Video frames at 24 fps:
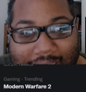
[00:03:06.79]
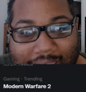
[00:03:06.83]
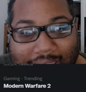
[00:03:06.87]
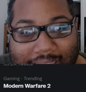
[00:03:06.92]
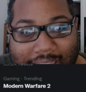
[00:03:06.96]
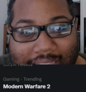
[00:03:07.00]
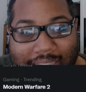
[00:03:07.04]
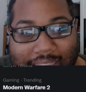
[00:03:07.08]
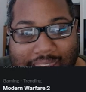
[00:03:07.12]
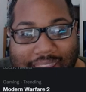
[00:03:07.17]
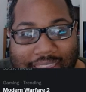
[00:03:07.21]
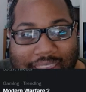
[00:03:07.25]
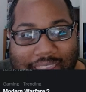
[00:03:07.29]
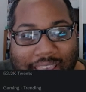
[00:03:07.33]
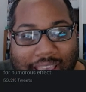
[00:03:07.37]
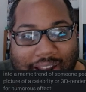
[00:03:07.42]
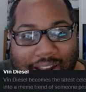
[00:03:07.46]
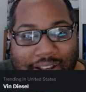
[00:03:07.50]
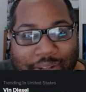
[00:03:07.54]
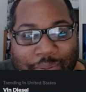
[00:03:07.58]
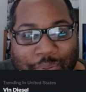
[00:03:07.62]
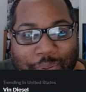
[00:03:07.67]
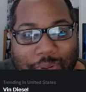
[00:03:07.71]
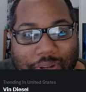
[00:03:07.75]
And then you got
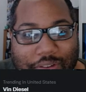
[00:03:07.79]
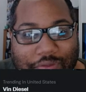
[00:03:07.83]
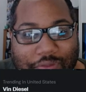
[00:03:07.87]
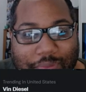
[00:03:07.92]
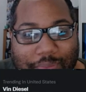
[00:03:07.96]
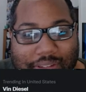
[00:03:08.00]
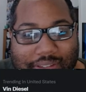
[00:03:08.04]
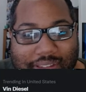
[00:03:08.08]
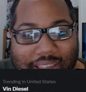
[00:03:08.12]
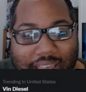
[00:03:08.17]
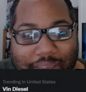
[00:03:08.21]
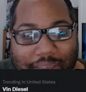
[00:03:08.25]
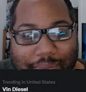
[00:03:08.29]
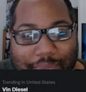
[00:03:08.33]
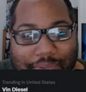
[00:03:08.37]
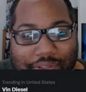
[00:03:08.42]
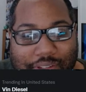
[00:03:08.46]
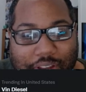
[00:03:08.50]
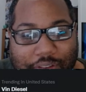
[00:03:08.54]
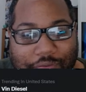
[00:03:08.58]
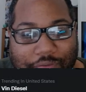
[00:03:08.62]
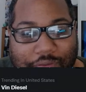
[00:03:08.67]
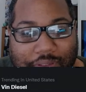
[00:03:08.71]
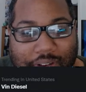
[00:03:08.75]
a tweet from this guy
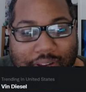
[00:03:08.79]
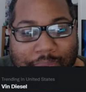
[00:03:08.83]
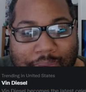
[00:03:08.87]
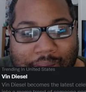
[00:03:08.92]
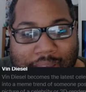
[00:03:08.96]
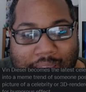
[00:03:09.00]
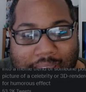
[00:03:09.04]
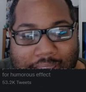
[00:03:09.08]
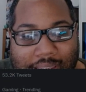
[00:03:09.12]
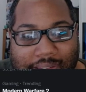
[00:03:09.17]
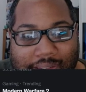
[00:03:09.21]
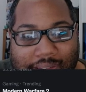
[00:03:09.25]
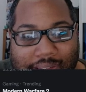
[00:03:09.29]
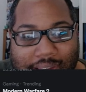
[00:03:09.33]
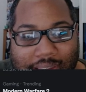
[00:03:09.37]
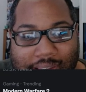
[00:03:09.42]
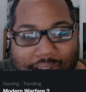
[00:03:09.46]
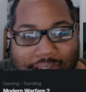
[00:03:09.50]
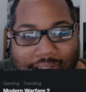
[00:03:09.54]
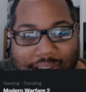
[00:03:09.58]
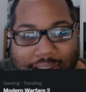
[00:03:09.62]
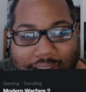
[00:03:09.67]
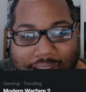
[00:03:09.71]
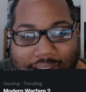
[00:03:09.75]
himself from the past
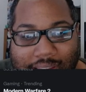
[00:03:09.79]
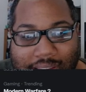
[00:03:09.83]
says,